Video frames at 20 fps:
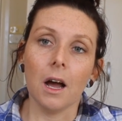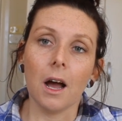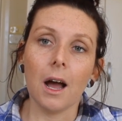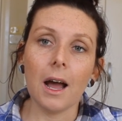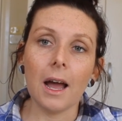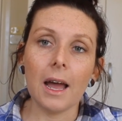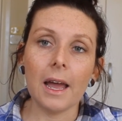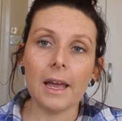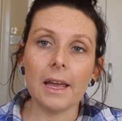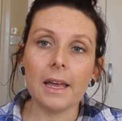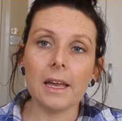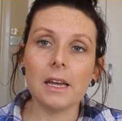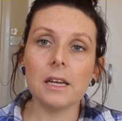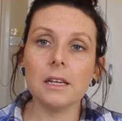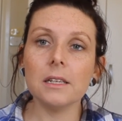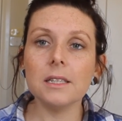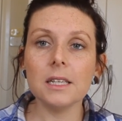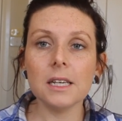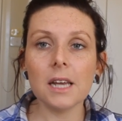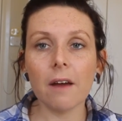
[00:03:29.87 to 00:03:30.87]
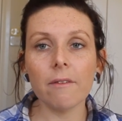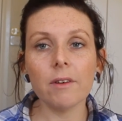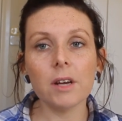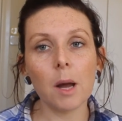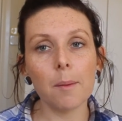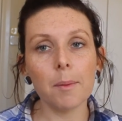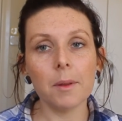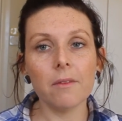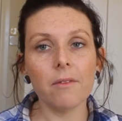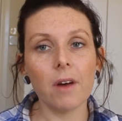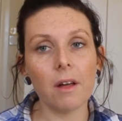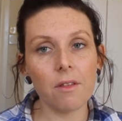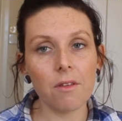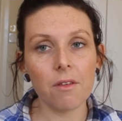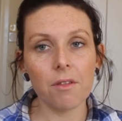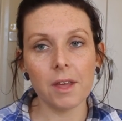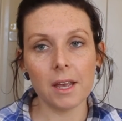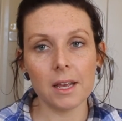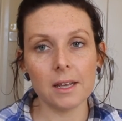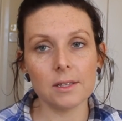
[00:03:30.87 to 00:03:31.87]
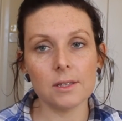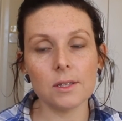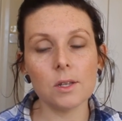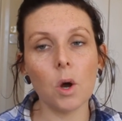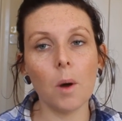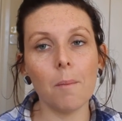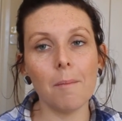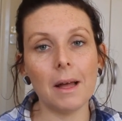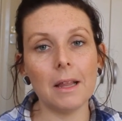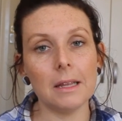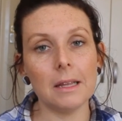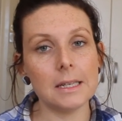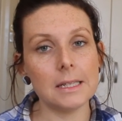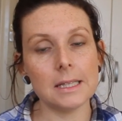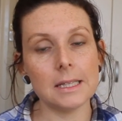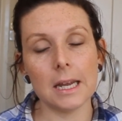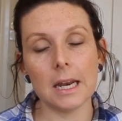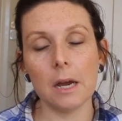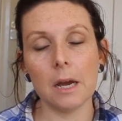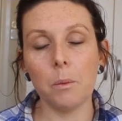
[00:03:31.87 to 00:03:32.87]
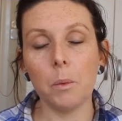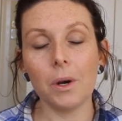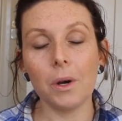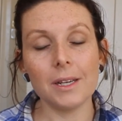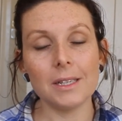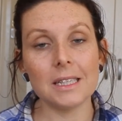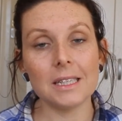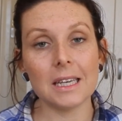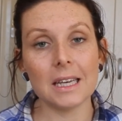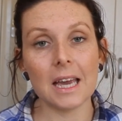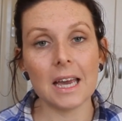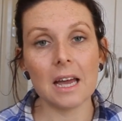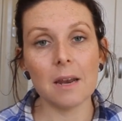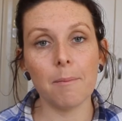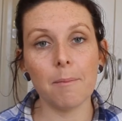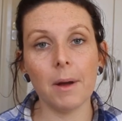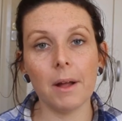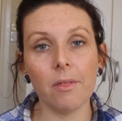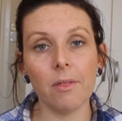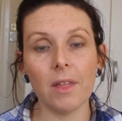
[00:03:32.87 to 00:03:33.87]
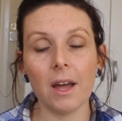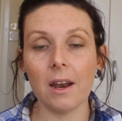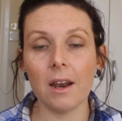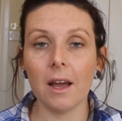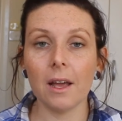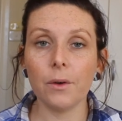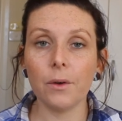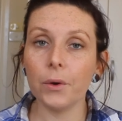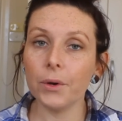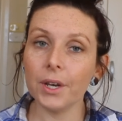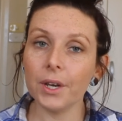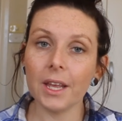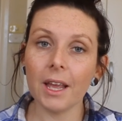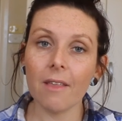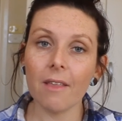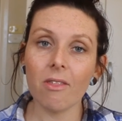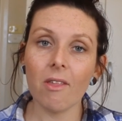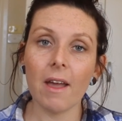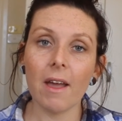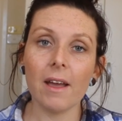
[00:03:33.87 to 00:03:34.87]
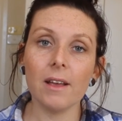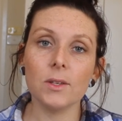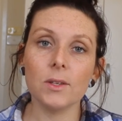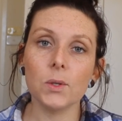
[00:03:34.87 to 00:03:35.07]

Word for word: I did have a couple of other things on my list that I wanted to get but that I couldn't get there,